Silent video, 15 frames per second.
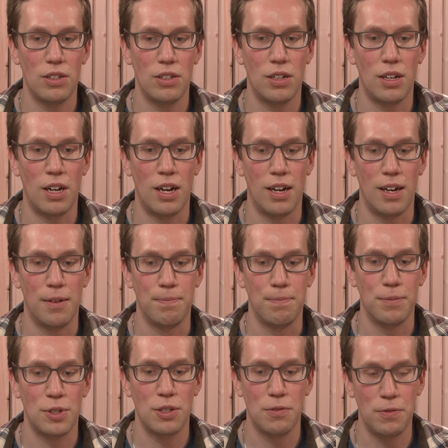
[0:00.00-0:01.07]
um,
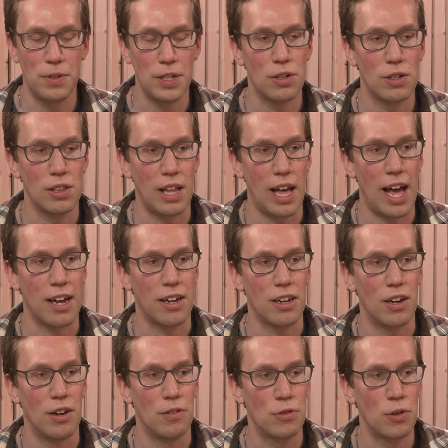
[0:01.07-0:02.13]
severe lack
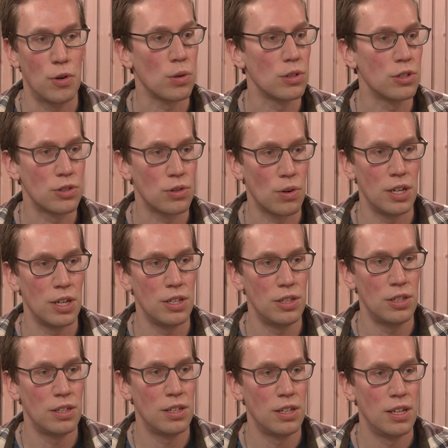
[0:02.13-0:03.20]
of cold
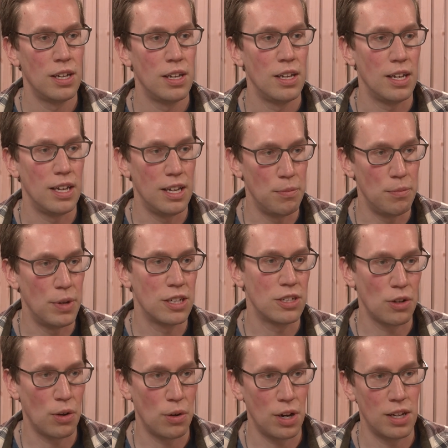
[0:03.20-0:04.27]
storage mm-hmm. in
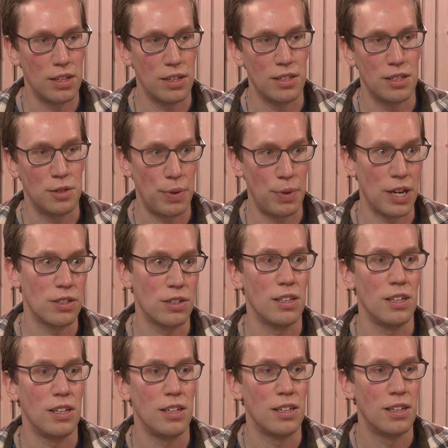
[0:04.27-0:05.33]
Minnesota,
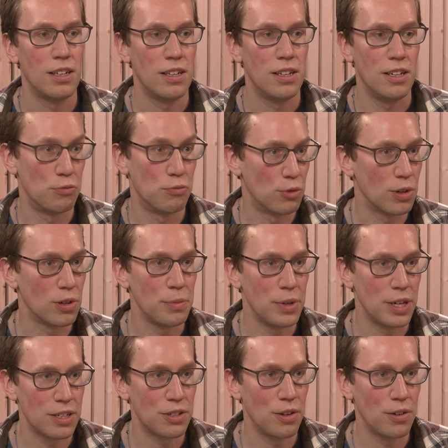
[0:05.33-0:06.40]
especially in rural
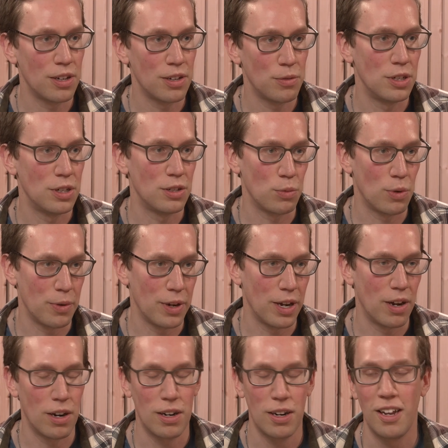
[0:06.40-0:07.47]
Minnesota, mm-hmm. which is mm-hmm. where we
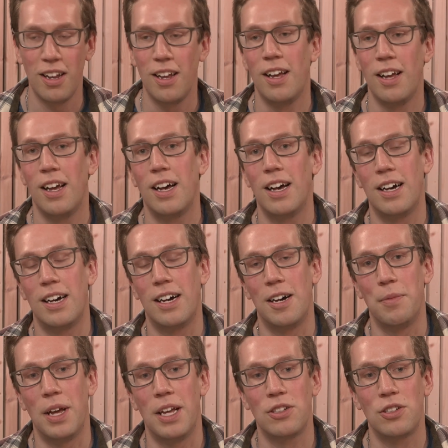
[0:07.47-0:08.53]
are.
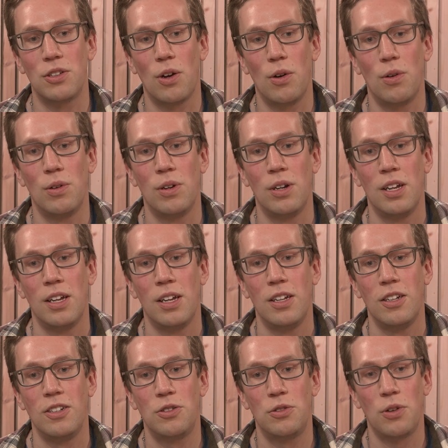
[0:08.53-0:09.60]
Um, and so,
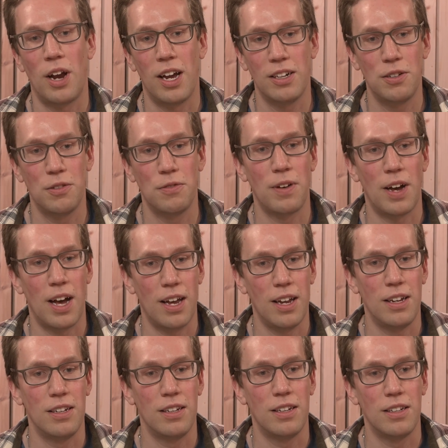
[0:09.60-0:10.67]
trying to
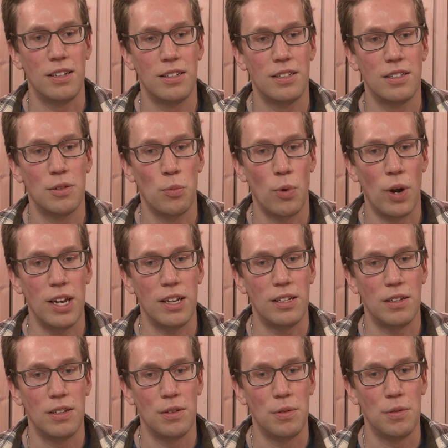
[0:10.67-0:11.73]
find some ways
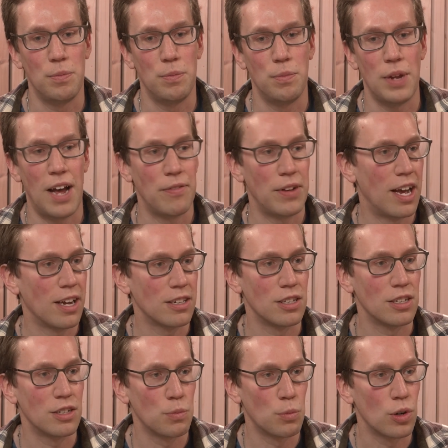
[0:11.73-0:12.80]
to have
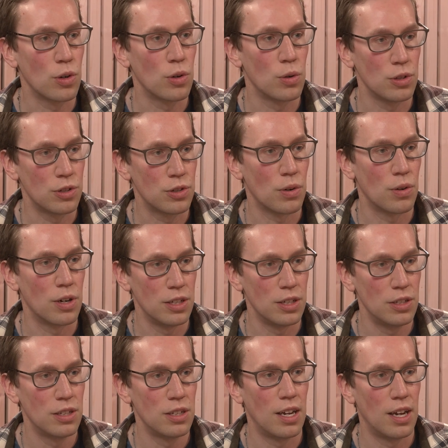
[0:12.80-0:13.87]
access to more cold
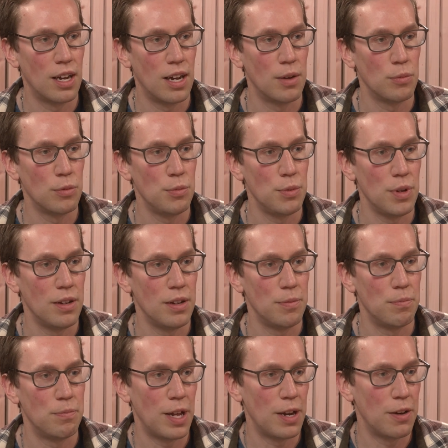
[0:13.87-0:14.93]
storage um, would be
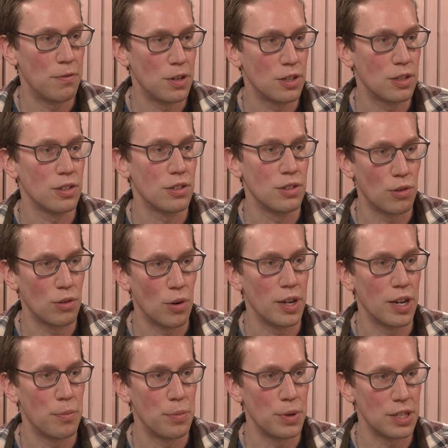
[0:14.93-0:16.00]
beneficial to growing
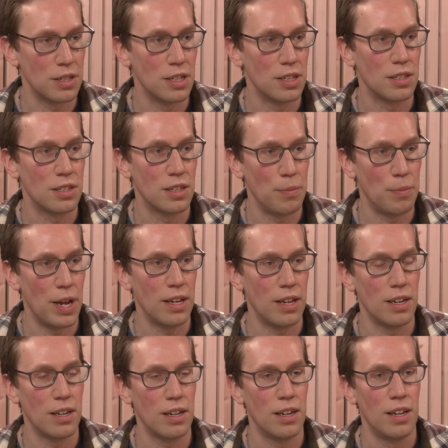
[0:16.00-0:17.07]
our business and
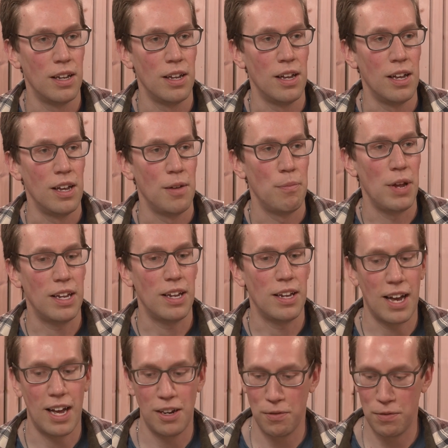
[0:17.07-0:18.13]
making making
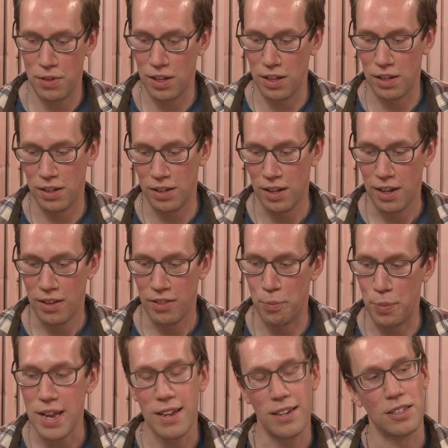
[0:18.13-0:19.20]
kind of the the
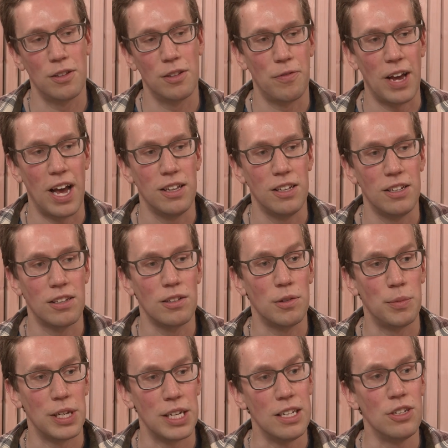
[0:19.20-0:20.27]
peaks and the valleys a little
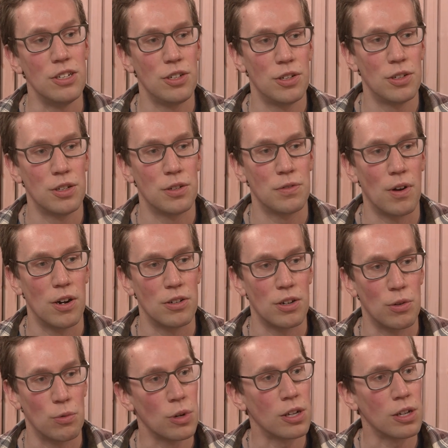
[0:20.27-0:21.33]
bit easier as far as our
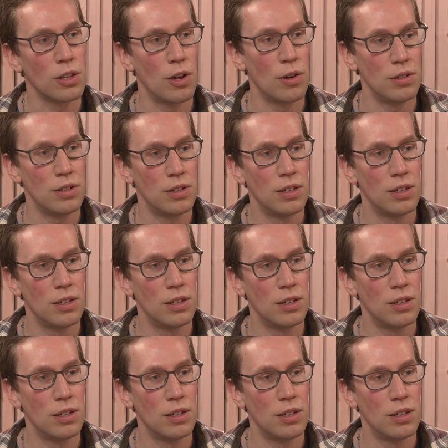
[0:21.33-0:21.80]
workload